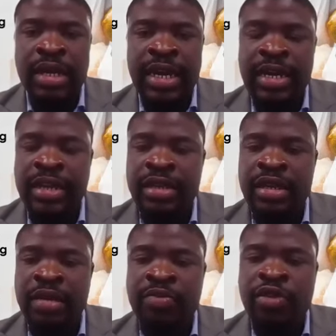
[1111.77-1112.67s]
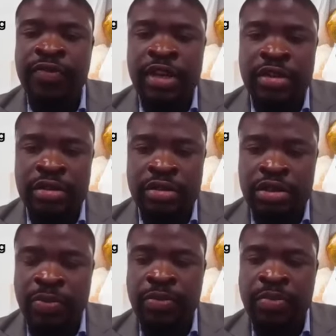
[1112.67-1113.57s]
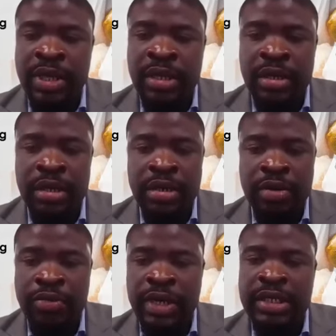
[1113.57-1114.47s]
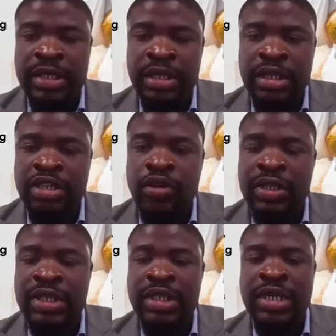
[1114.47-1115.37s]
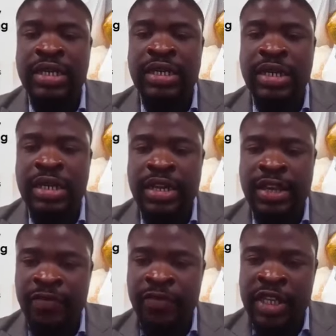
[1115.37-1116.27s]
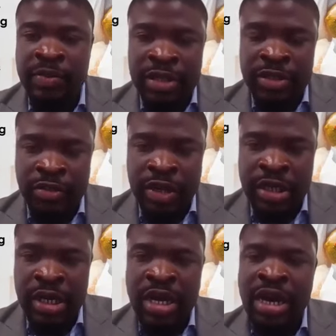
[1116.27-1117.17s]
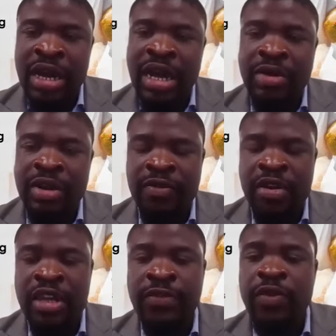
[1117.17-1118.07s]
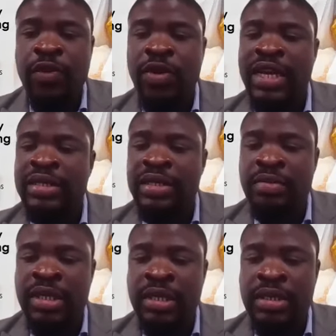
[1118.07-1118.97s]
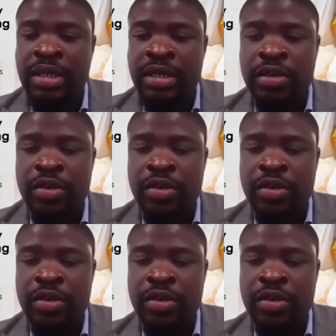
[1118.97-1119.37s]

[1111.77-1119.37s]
Anything above a BBB rating is considered investment grade. However, if your SMEs